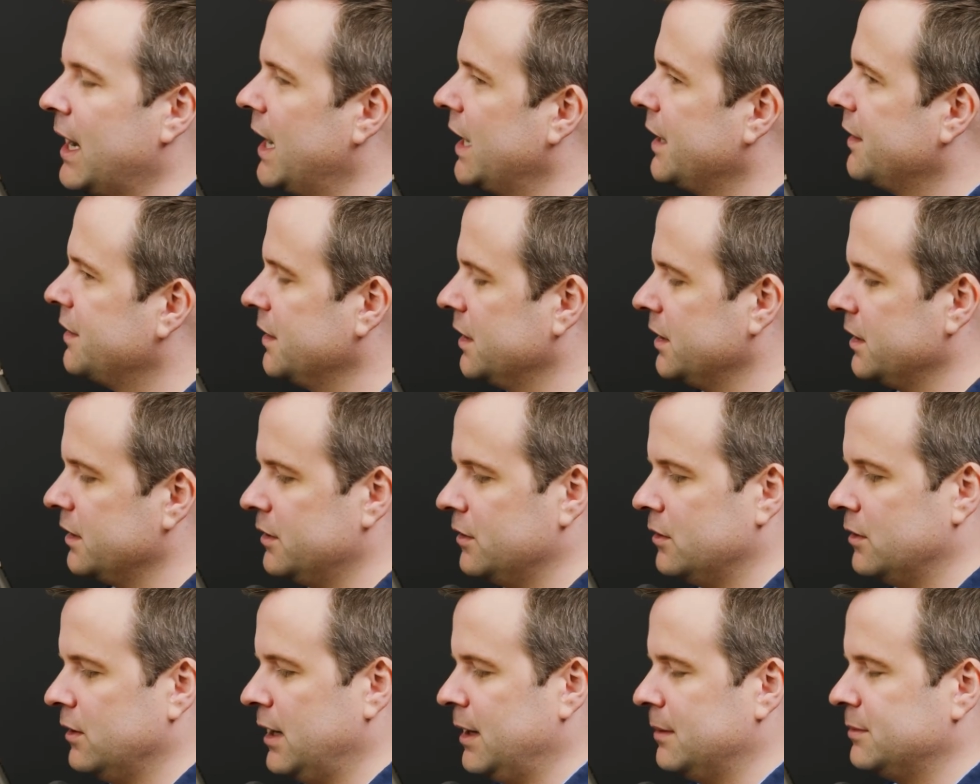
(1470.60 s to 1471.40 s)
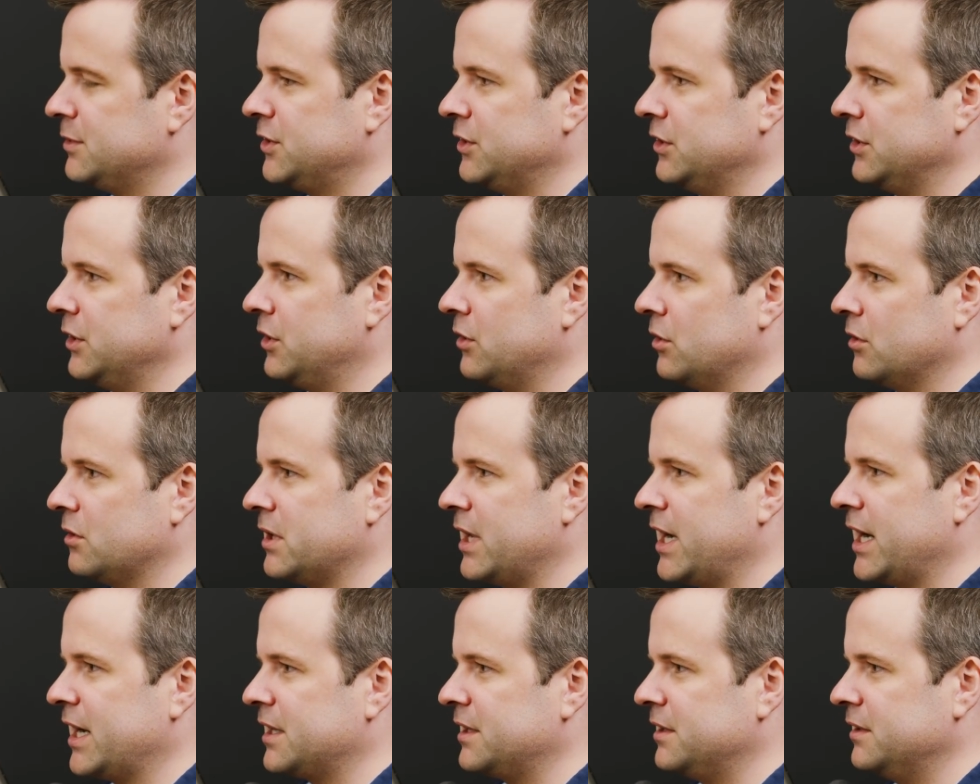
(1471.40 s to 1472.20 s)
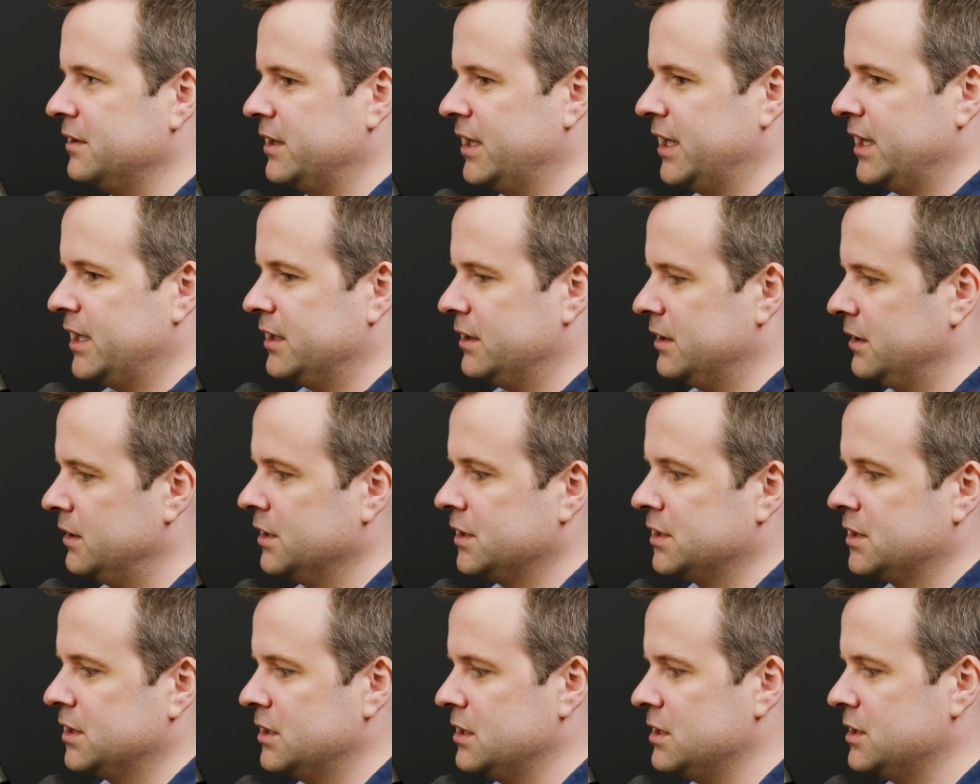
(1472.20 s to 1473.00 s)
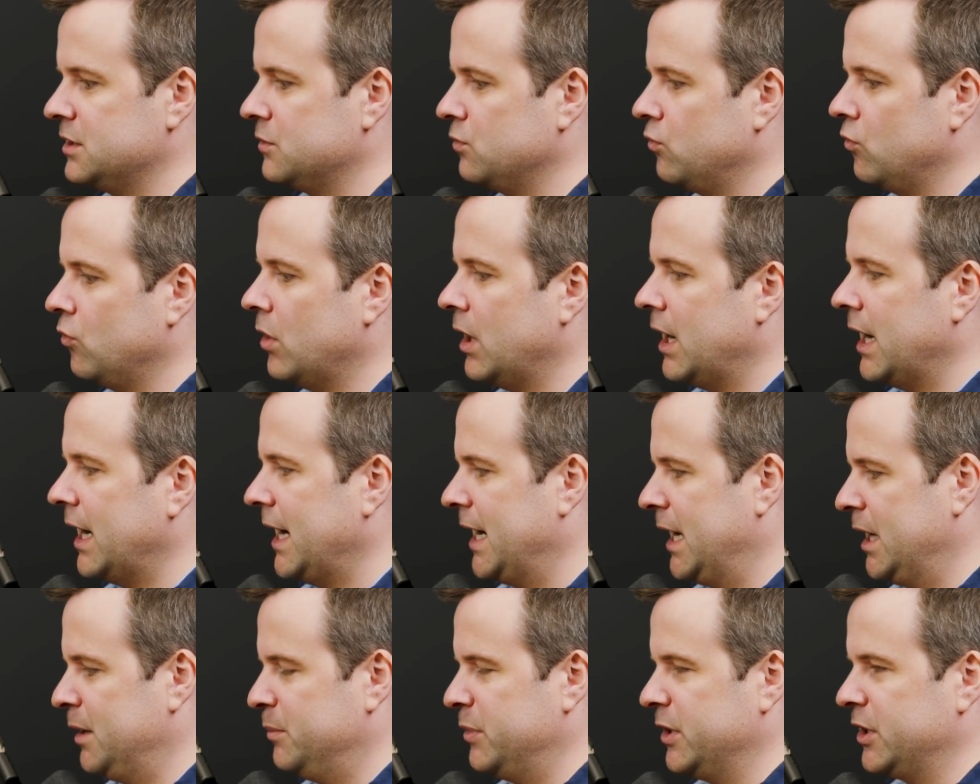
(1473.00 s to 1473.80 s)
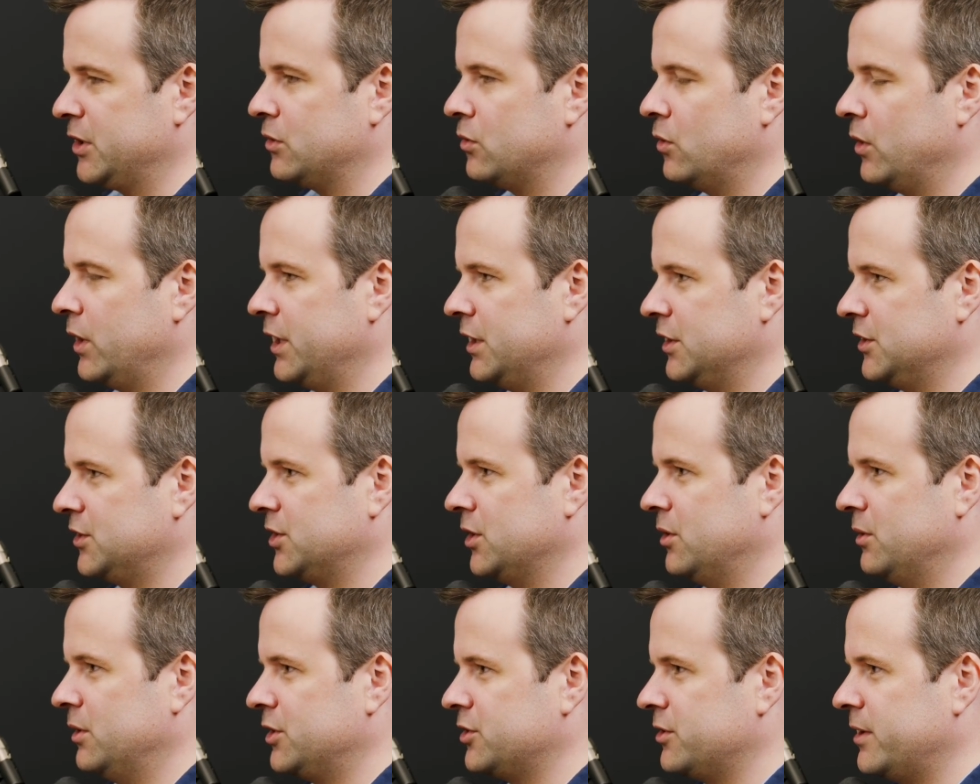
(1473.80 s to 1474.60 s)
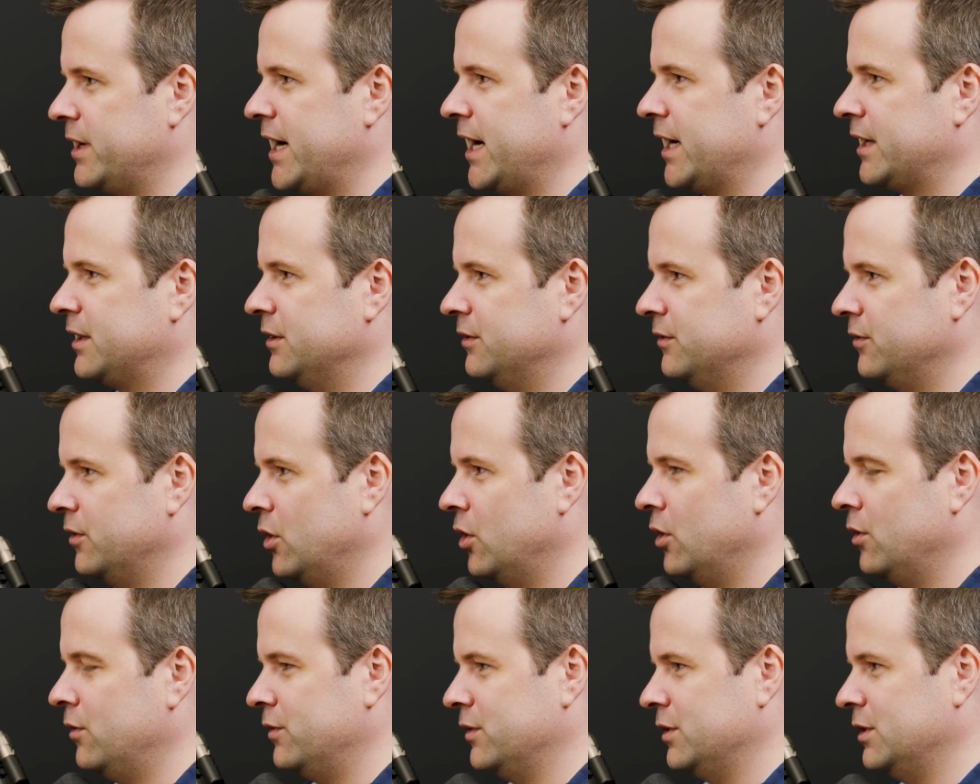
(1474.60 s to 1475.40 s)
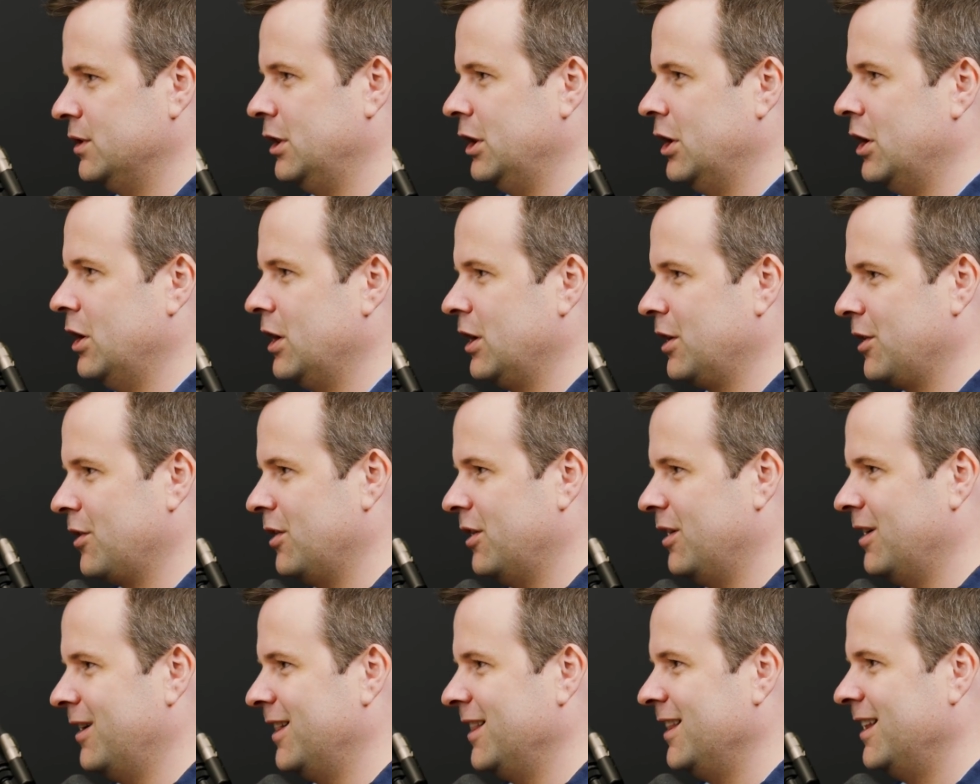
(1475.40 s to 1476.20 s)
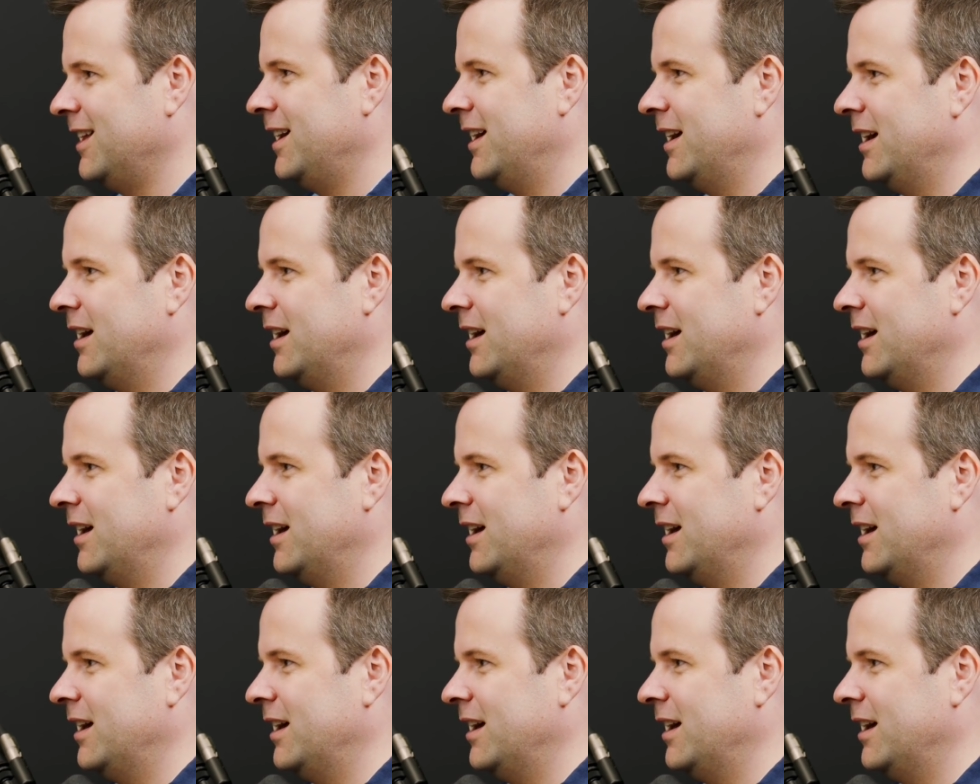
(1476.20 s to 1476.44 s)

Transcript: I think you're absolutely correct that this is why Bitcoin is so attractive over the long haul.